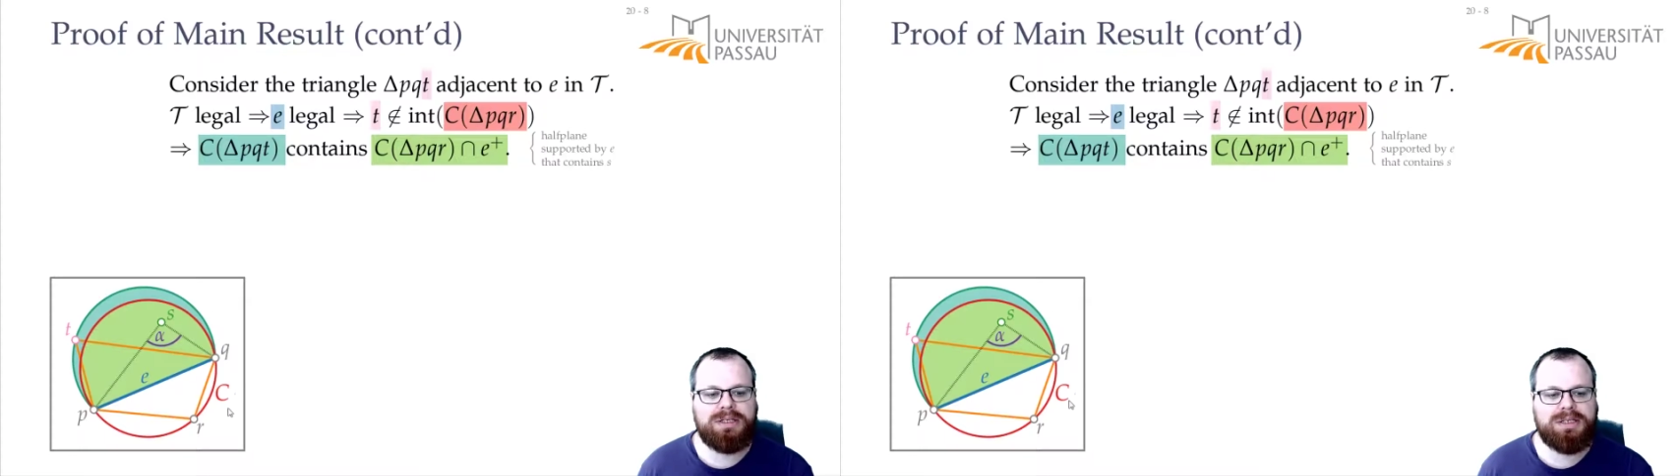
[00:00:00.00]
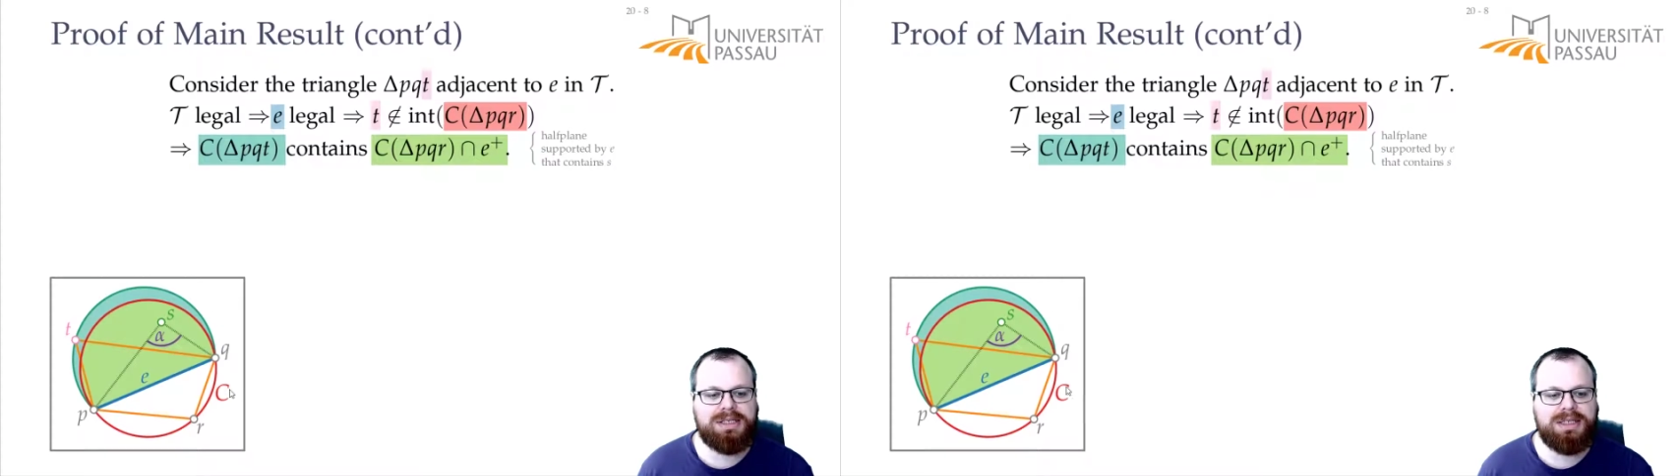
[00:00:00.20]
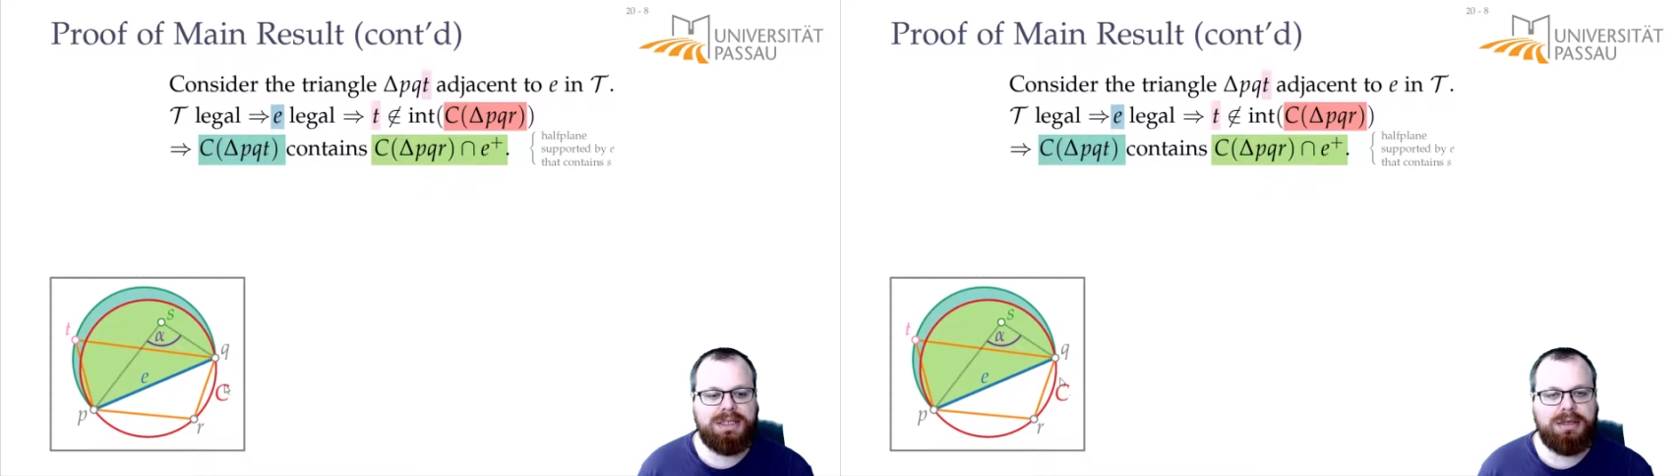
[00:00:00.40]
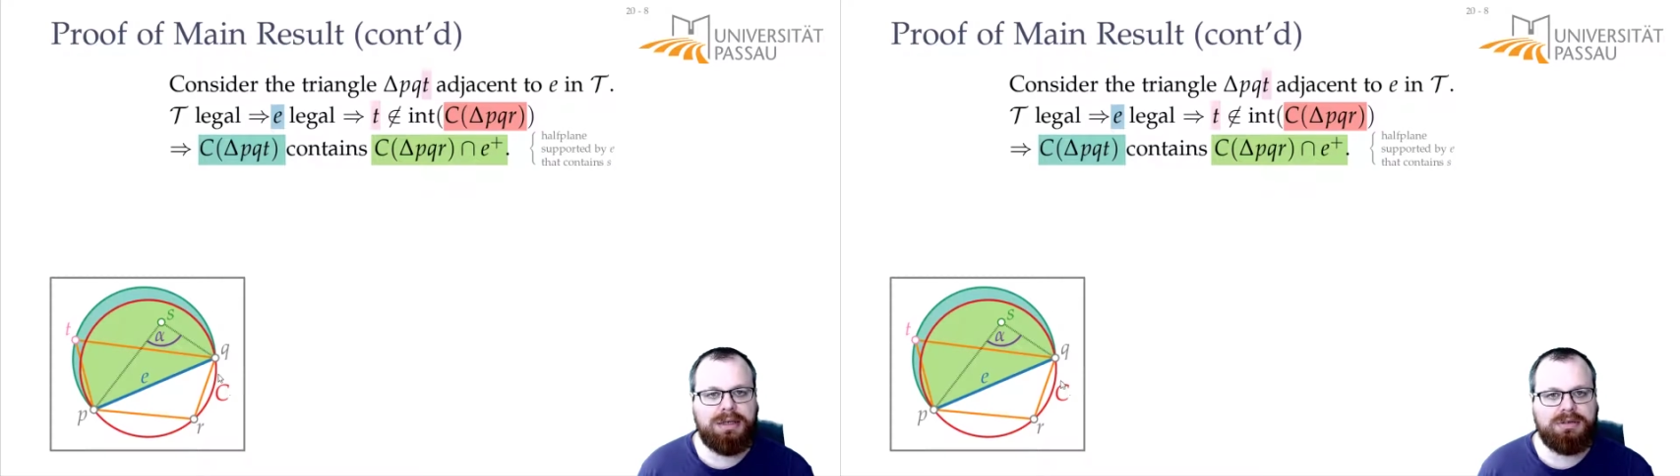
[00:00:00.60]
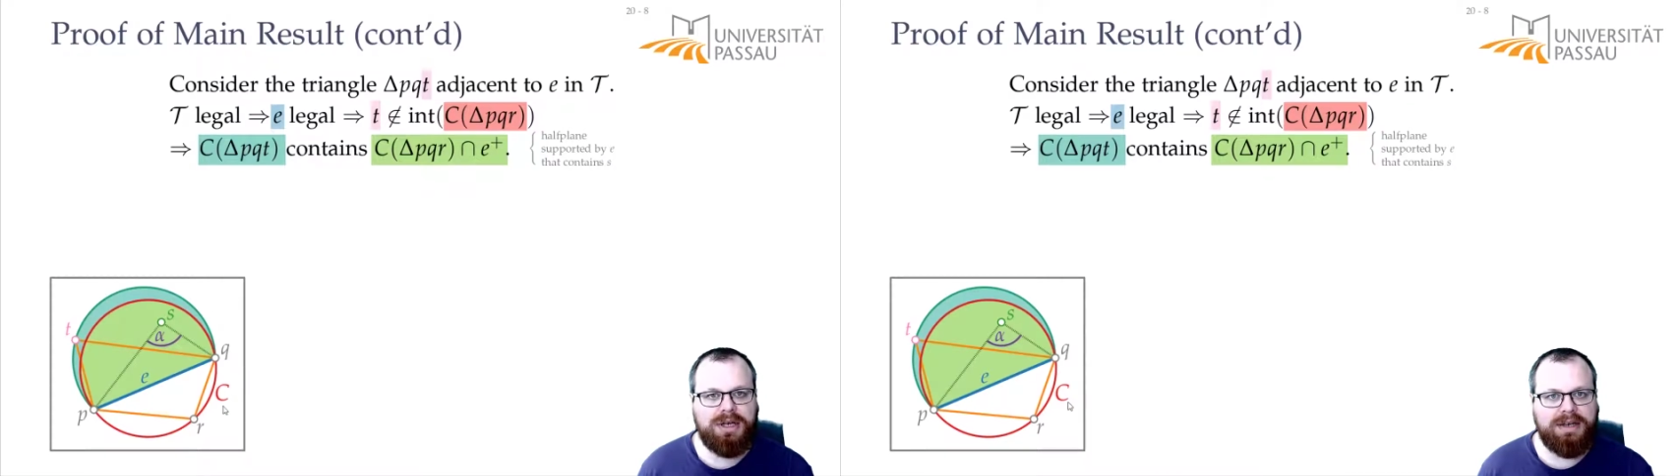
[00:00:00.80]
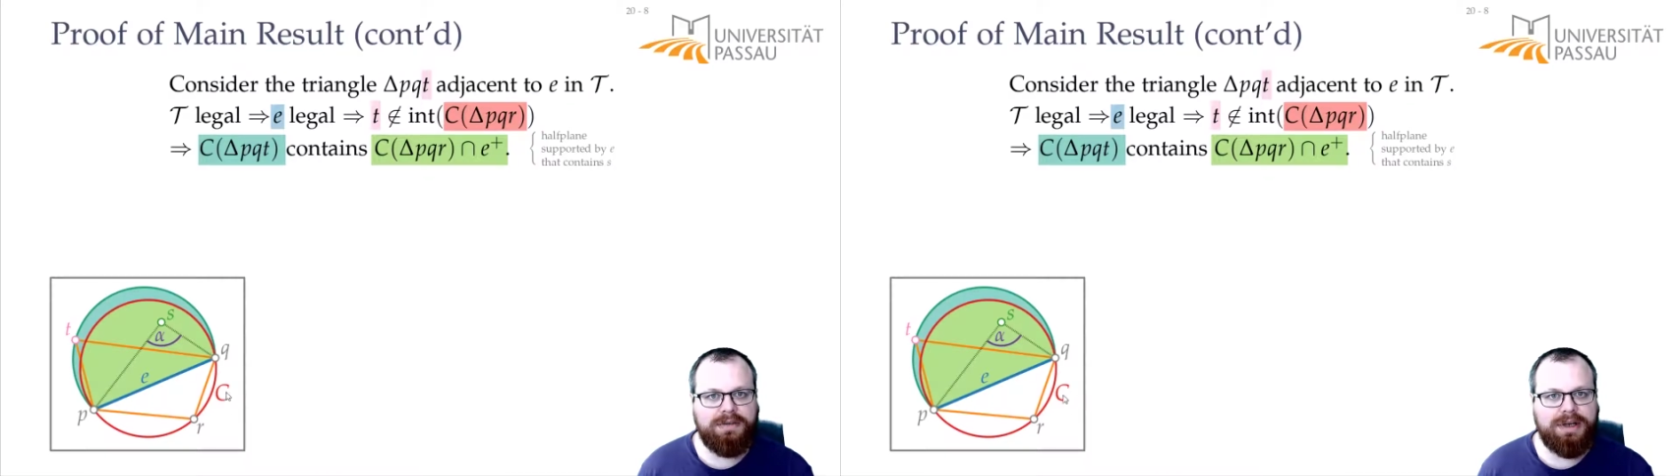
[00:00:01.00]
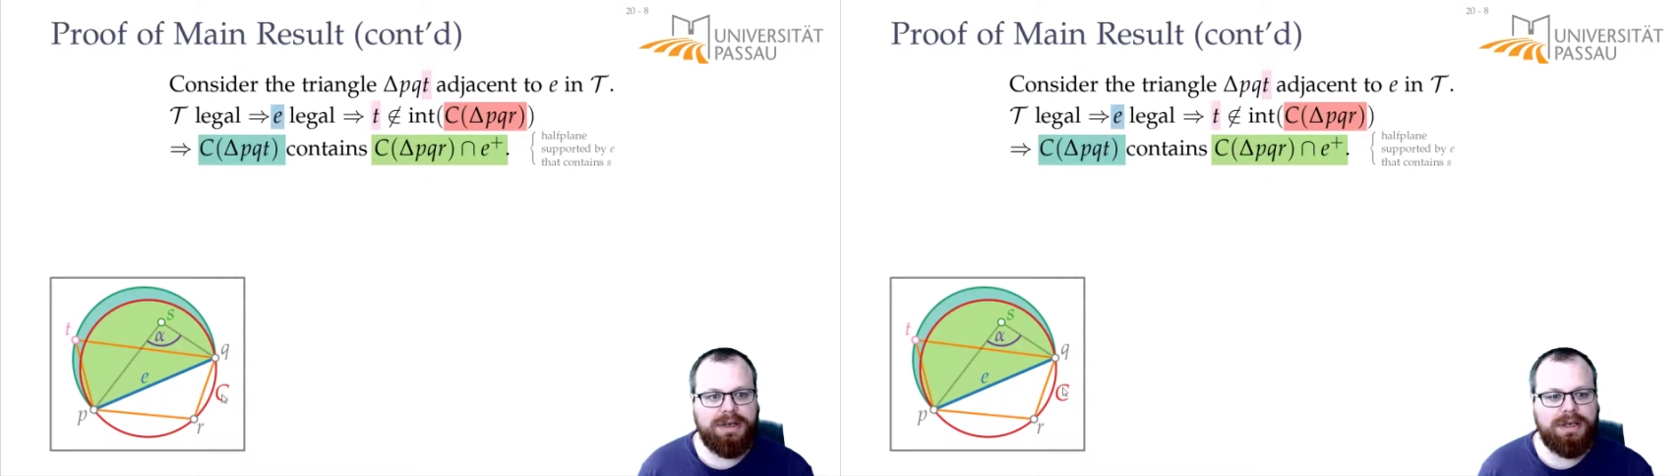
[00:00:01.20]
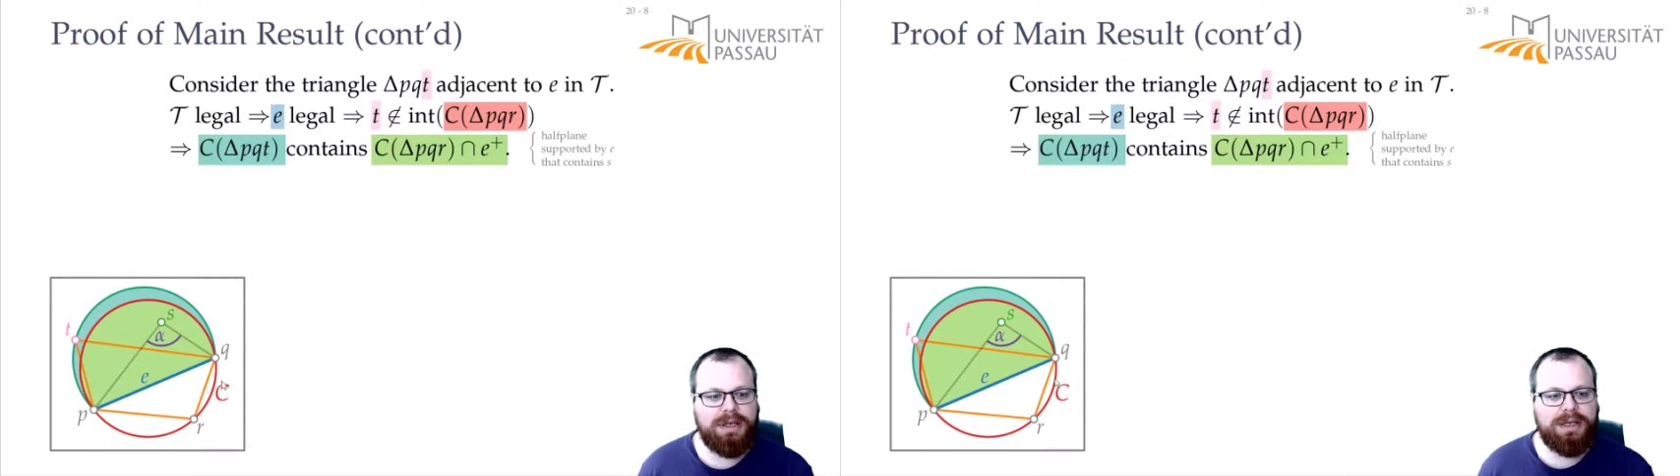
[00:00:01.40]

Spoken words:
C, the red one,